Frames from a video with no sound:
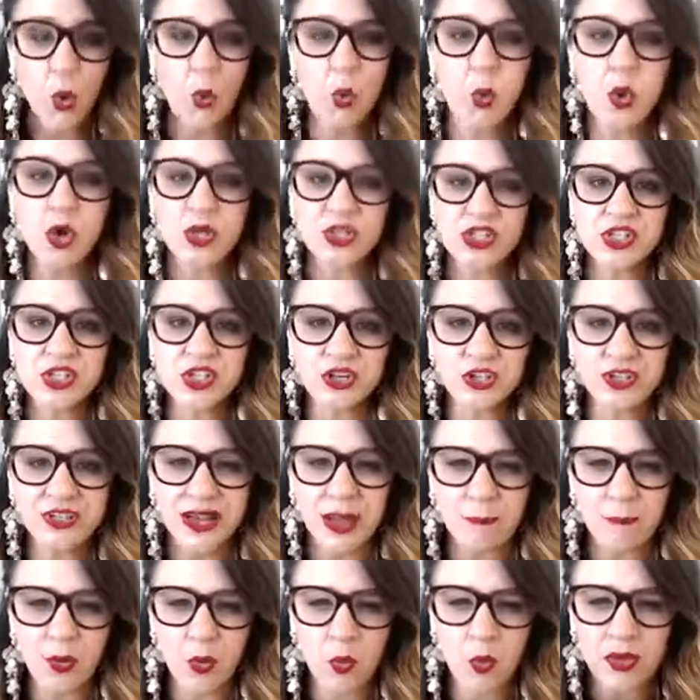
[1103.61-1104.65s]
What's your
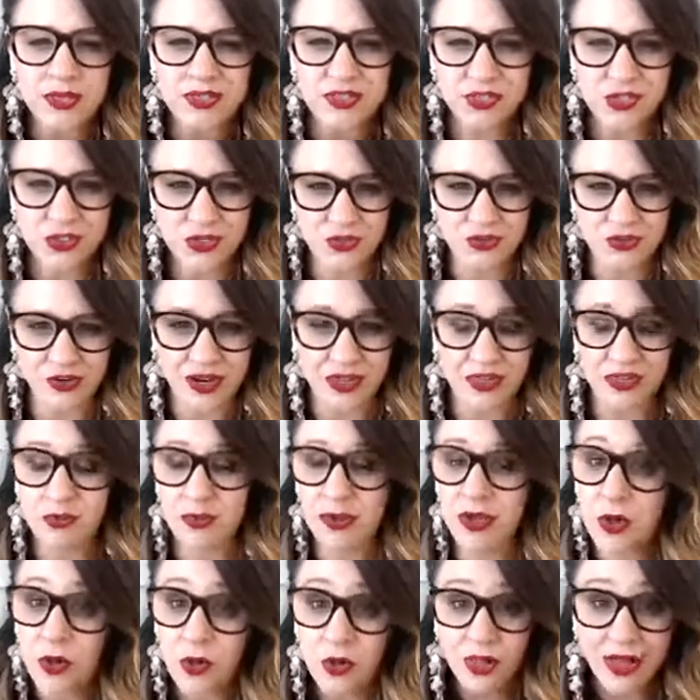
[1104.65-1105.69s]
number one strength?
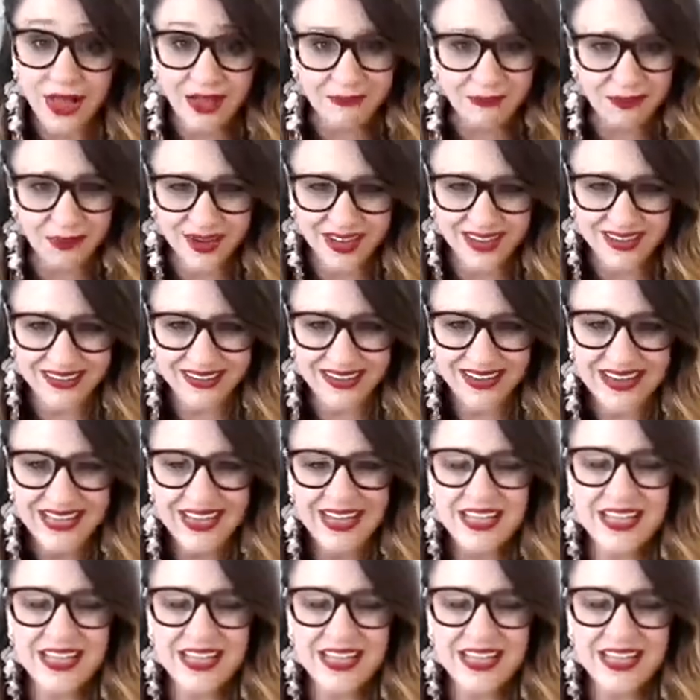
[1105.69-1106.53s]
We all have one.